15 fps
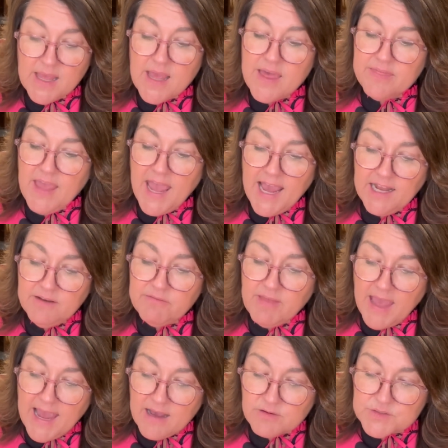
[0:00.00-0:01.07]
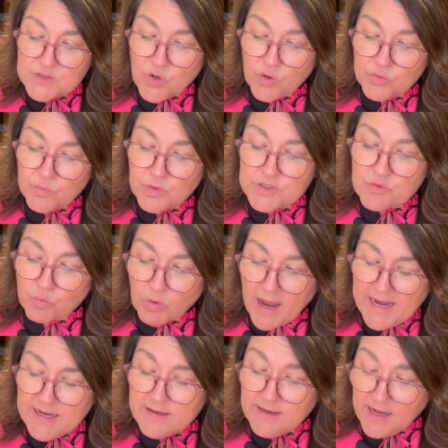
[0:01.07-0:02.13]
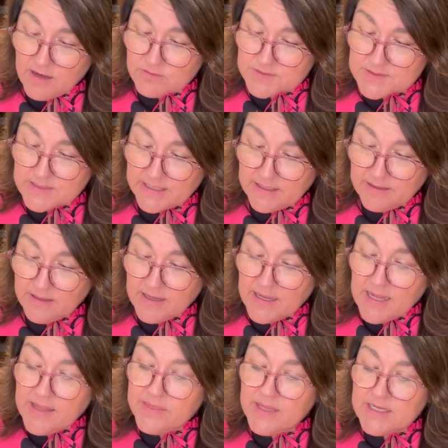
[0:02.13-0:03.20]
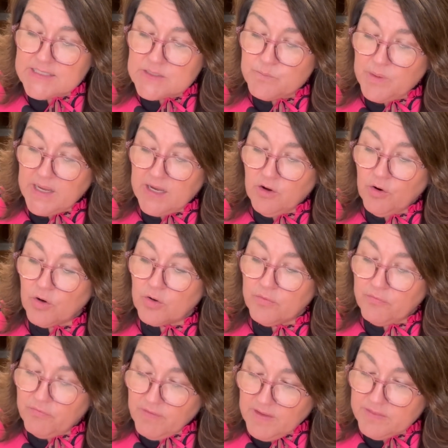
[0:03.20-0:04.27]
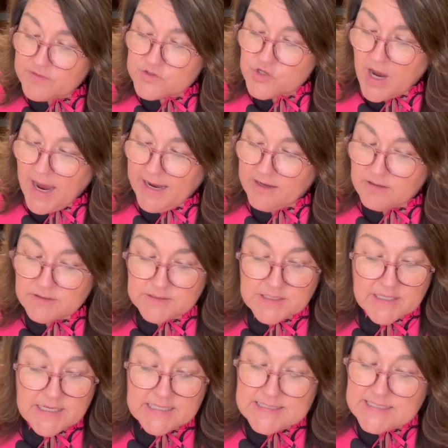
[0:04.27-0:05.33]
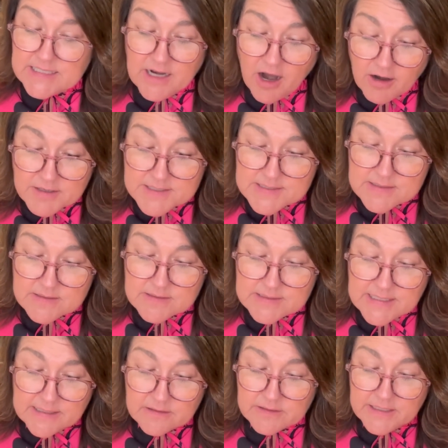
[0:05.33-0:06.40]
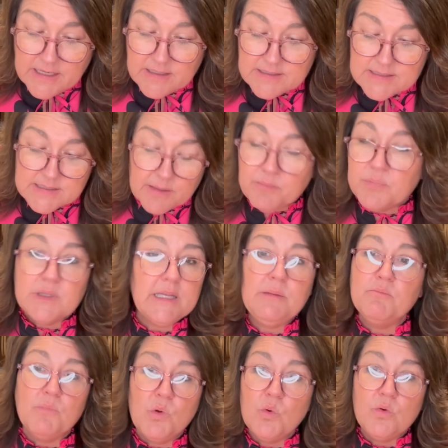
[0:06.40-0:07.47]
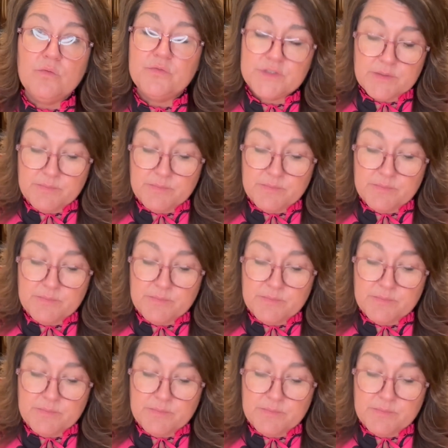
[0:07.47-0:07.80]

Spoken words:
The head of the household was Wright Kelsey. This being her 5th child, did our Delia simply move to